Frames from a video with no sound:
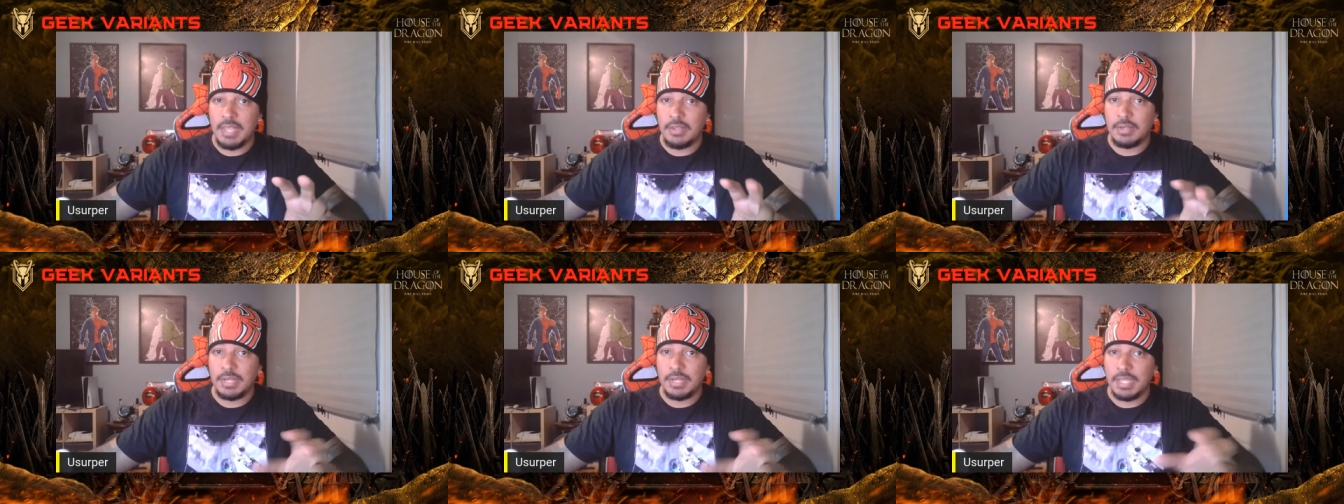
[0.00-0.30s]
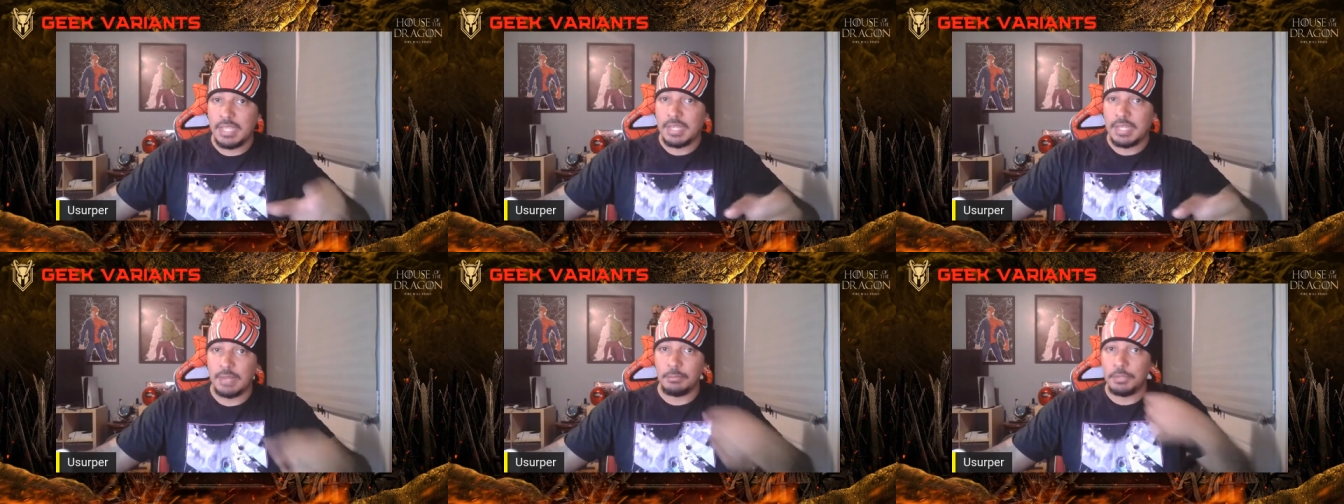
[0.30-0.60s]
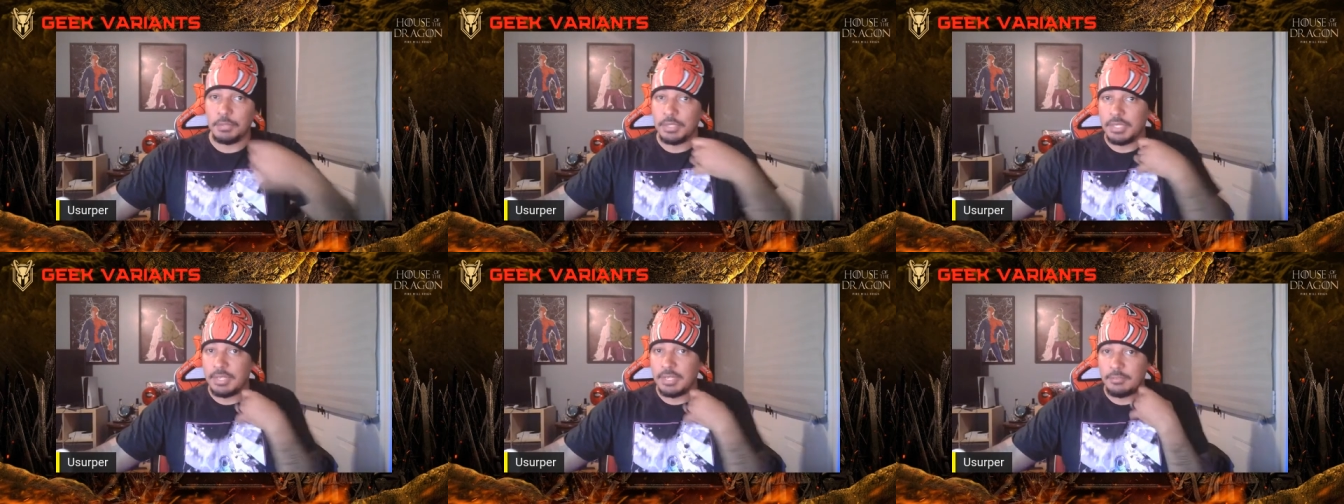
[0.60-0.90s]
And again, I'm
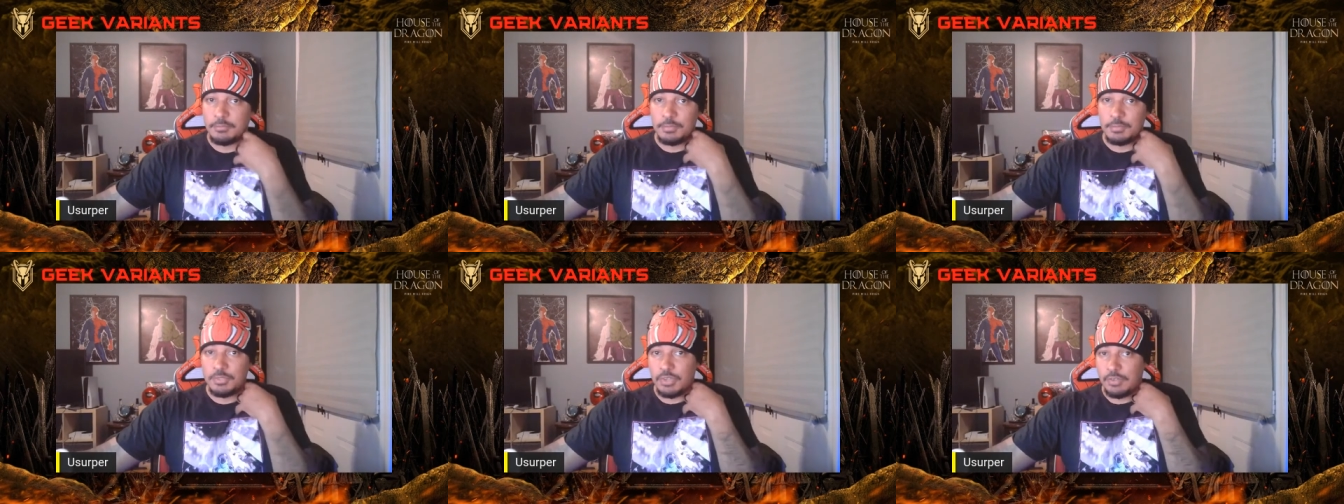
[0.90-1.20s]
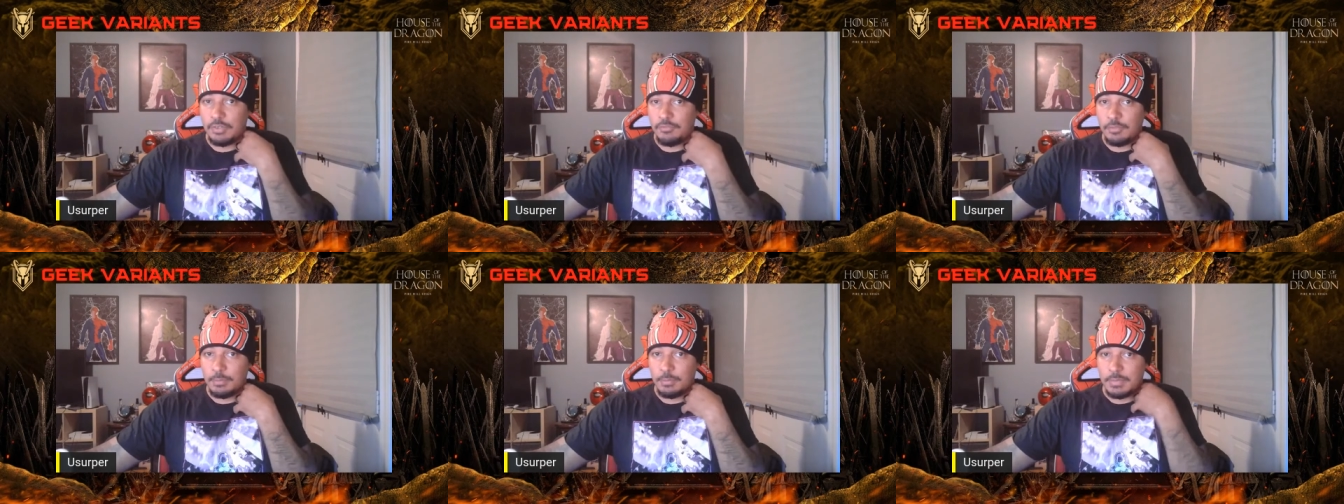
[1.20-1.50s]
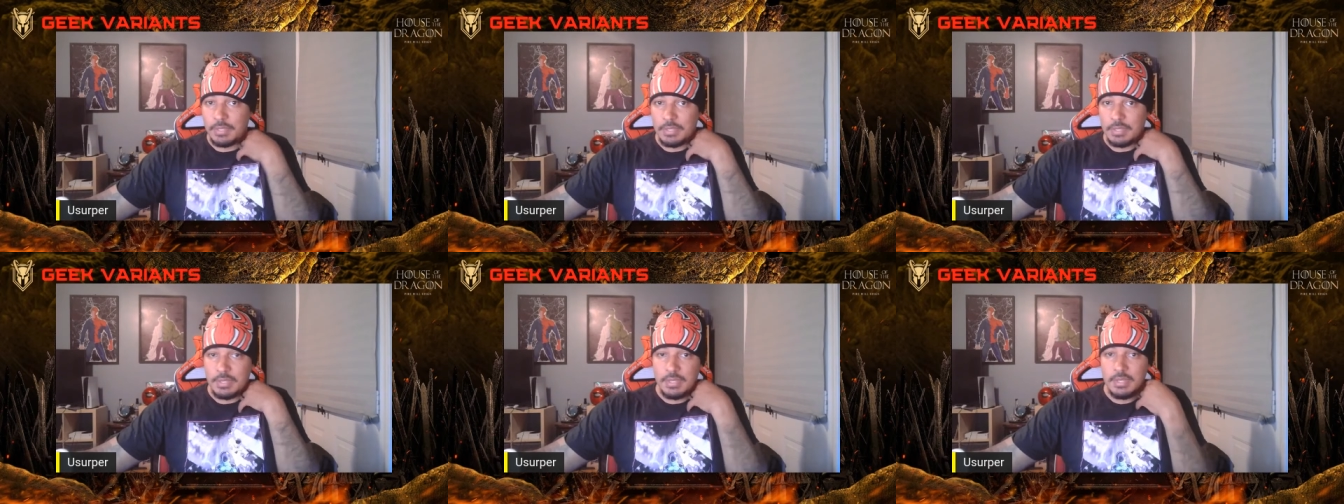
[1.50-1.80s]
looking at it straight from
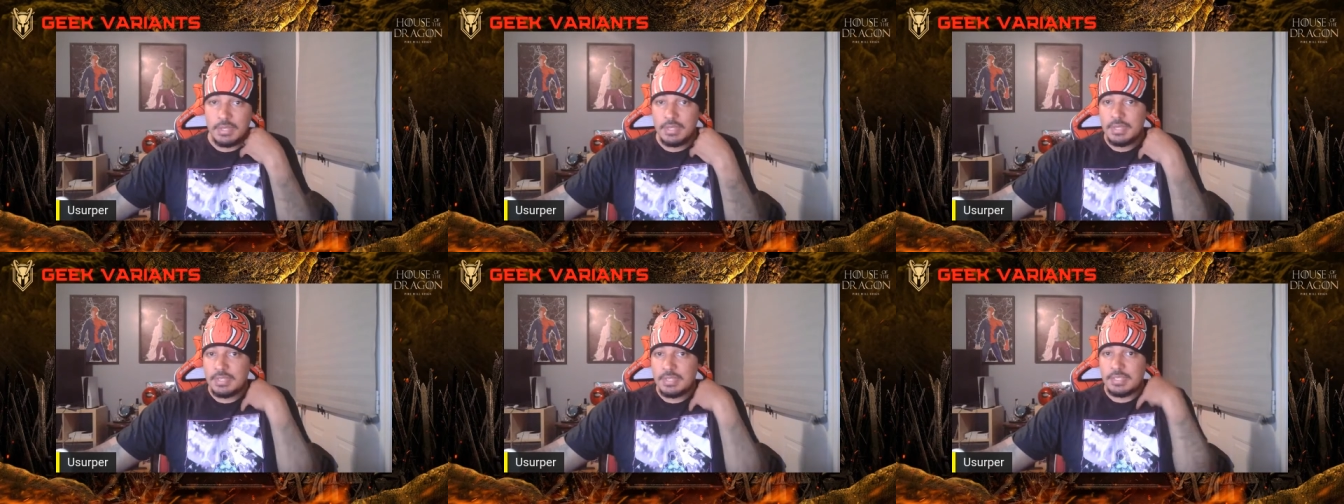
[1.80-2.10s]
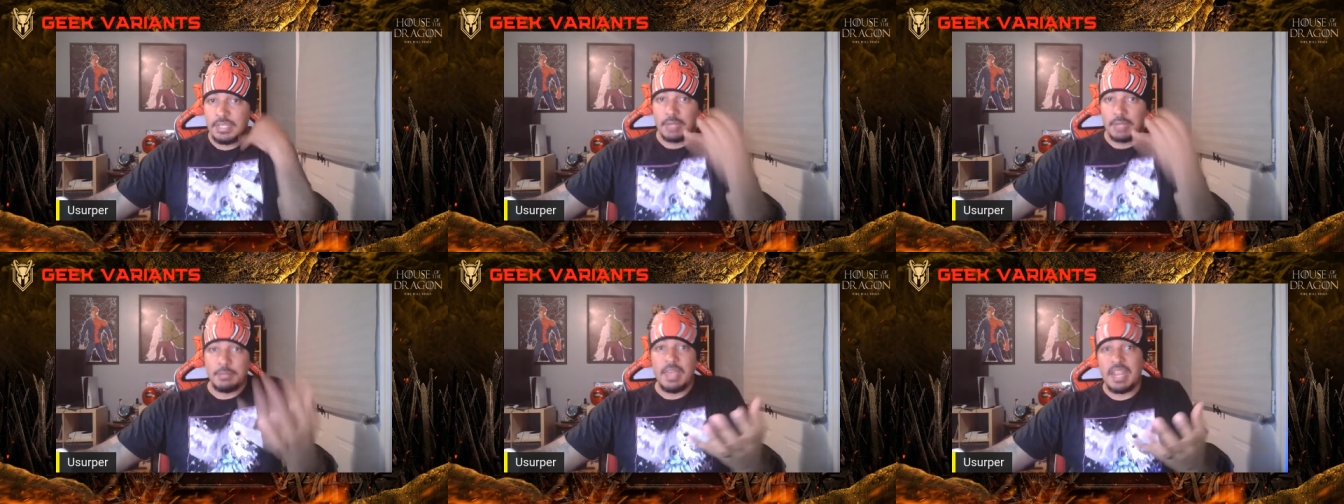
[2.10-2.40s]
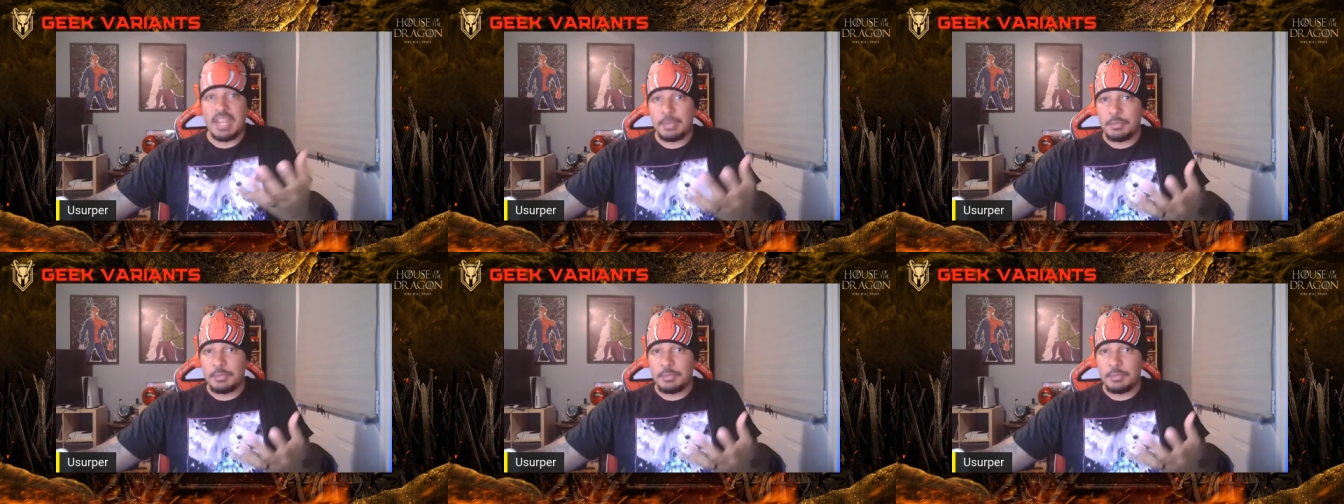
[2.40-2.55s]
the cinematic